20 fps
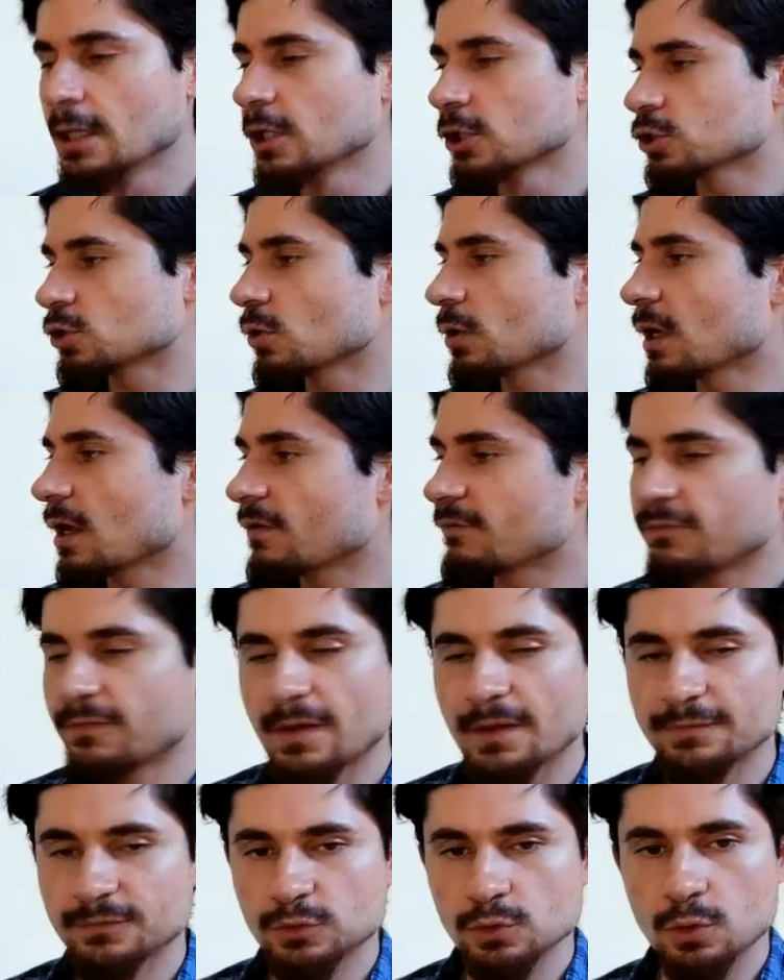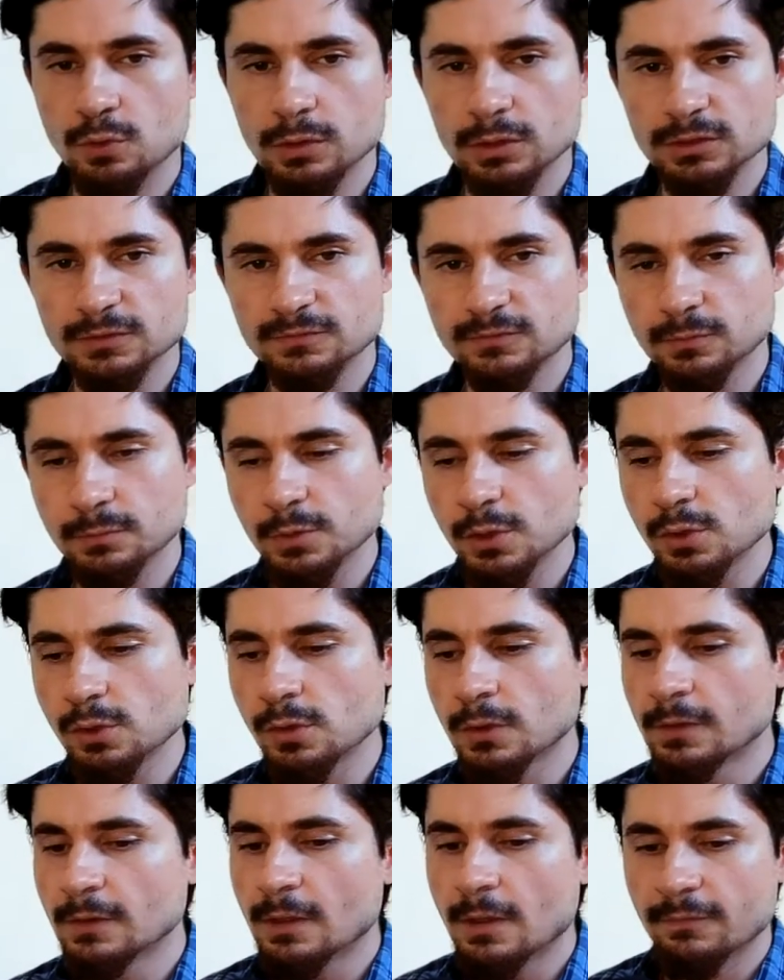So I have 5 stories for
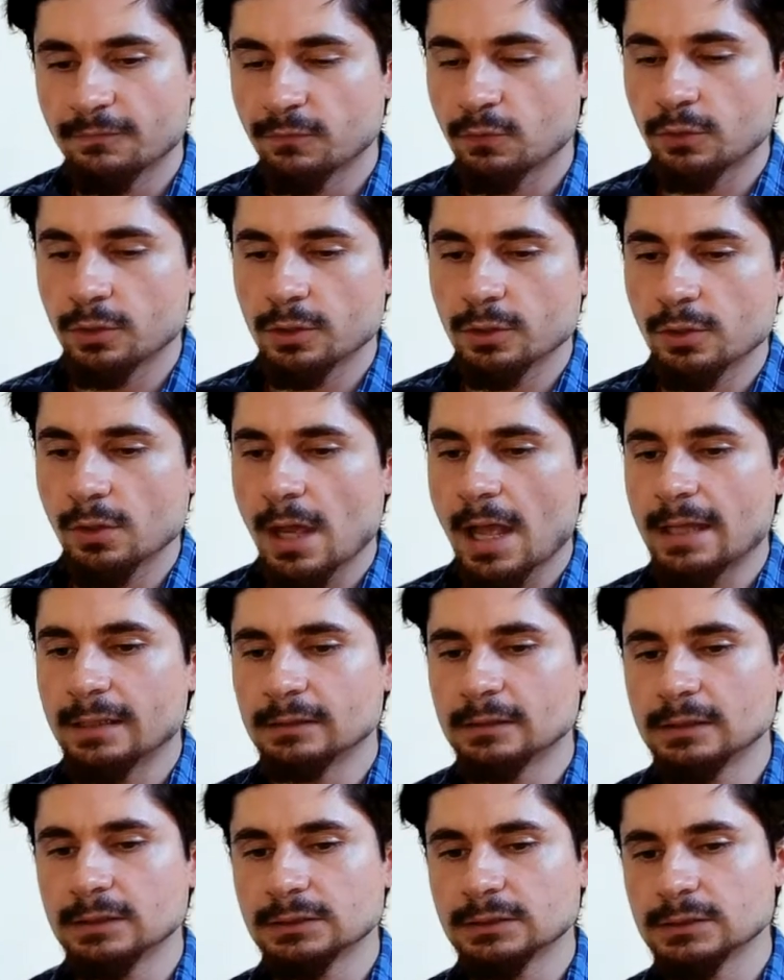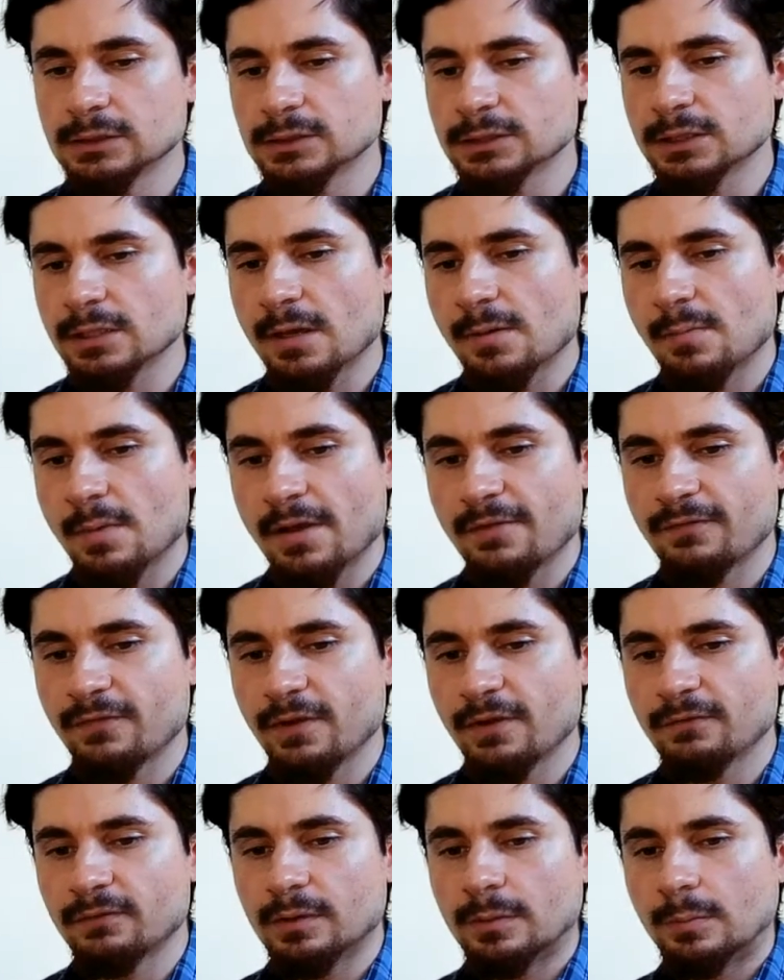you, and this is my
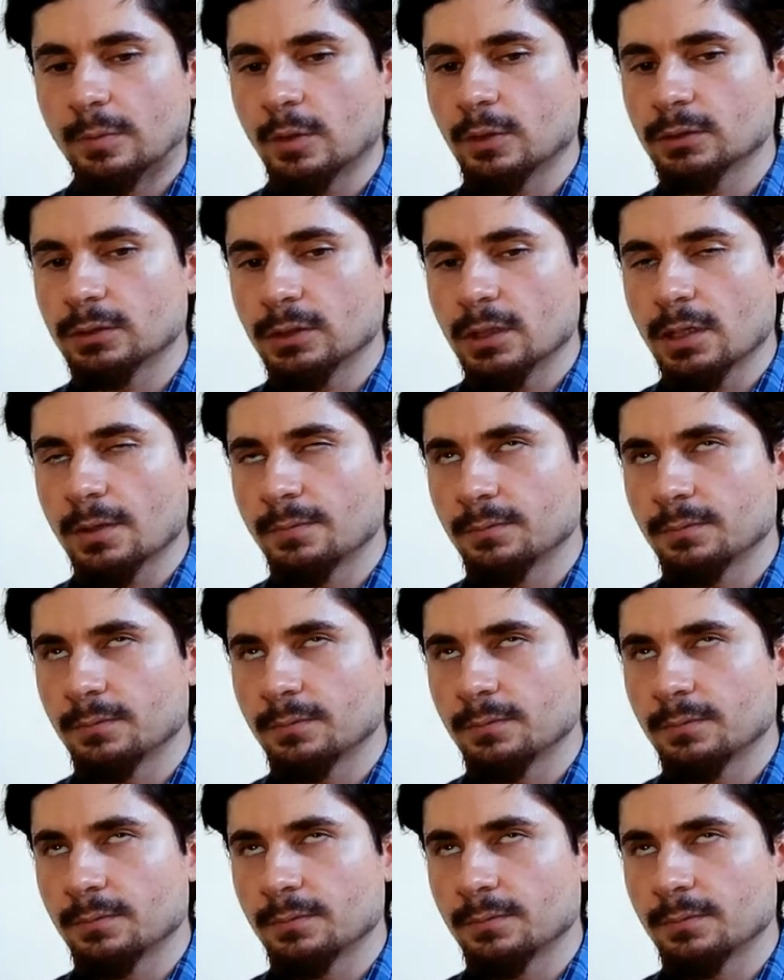favorite part.